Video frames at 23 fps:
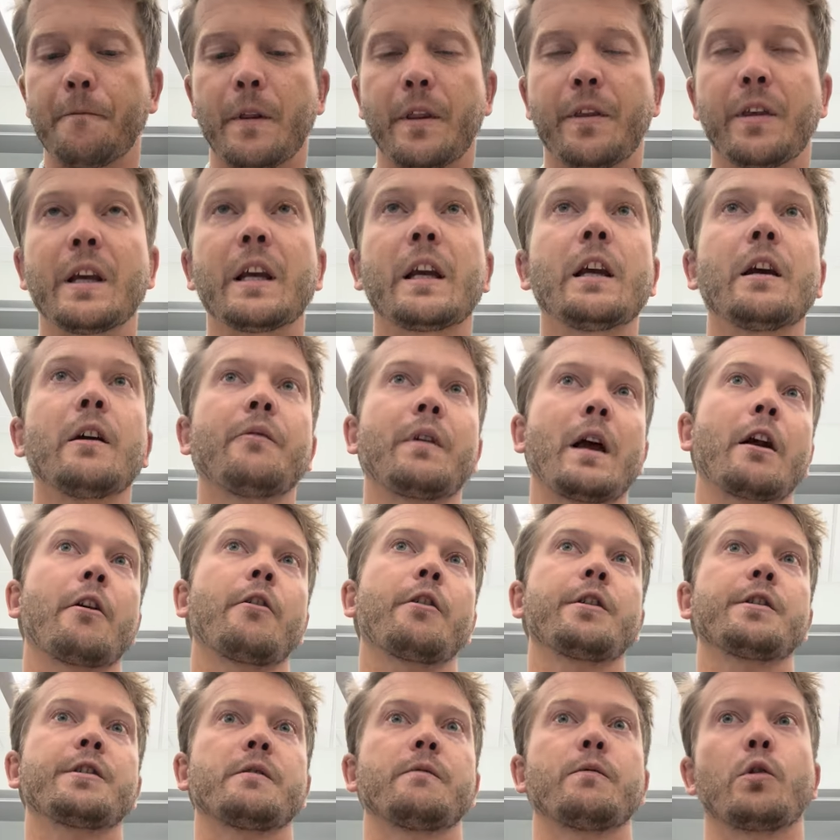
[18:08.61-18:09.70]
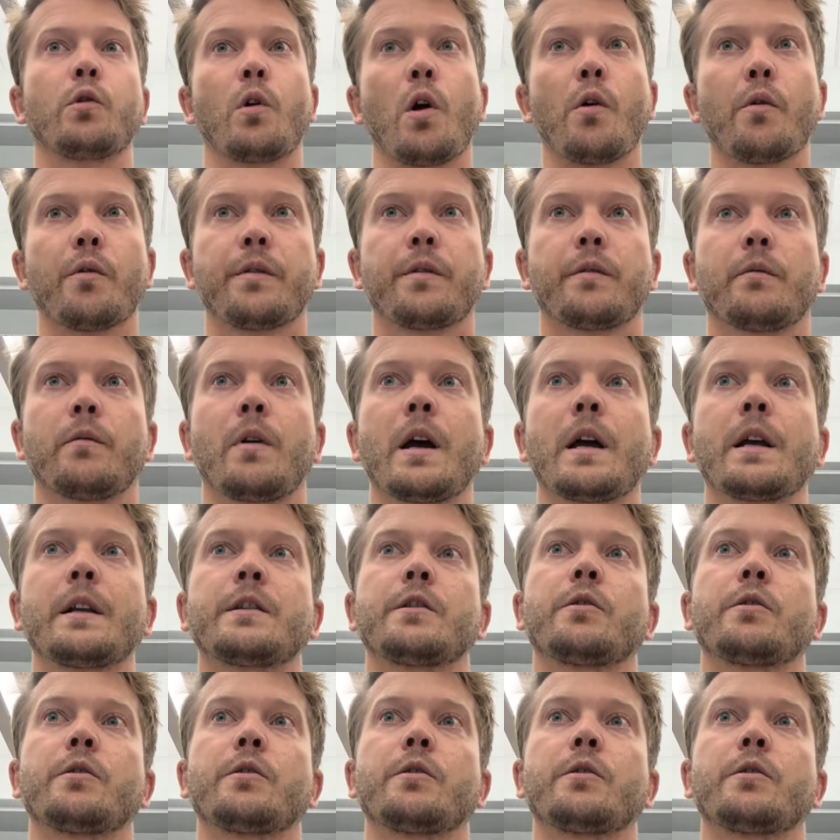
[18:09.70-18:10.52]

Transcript: Thinking of areas of growth, right?